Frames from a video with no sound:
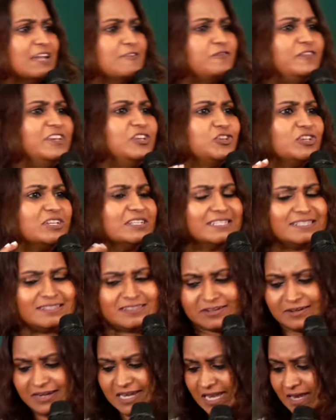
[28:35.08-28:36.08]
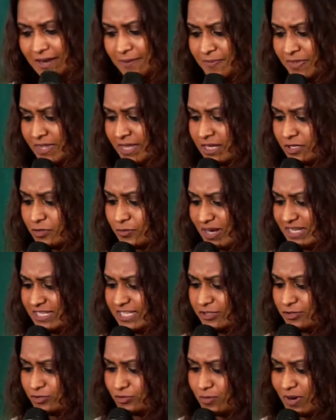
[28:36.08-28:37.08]
Ephesians 3
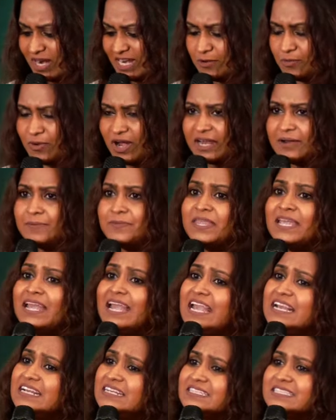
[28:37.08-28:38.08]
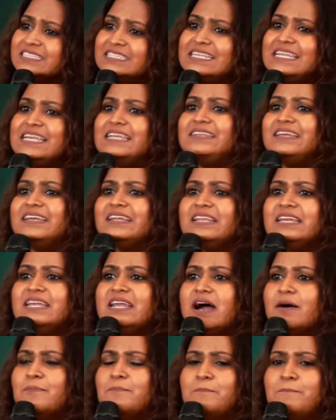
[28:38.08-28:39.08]
20 to 21.
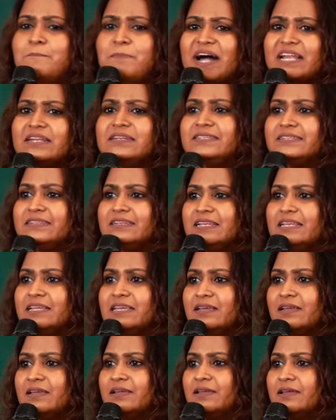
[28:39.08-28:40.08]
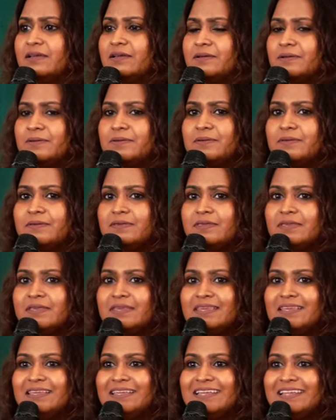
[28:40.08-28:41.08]
Exceedingly abundantly.
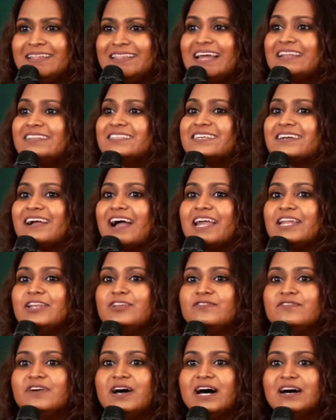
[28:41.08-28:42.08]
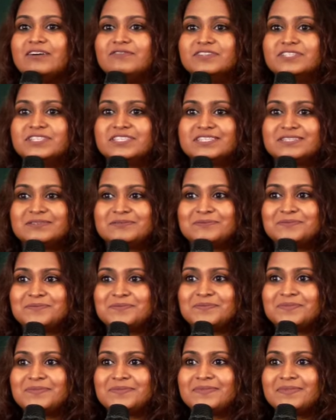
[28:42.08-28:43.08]
That is a kind of harvest.
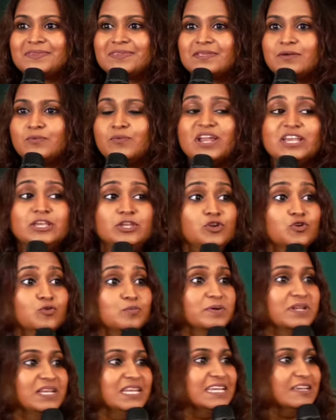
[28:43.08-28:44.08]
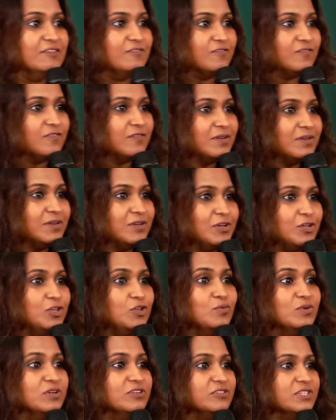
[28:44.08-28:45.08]
When you believe,
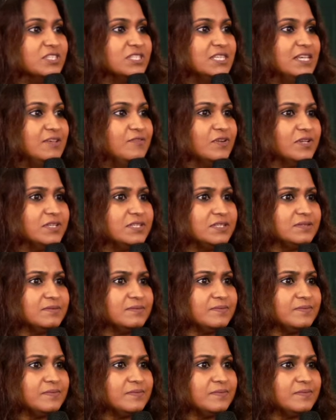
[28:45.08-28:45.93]
you will receive it.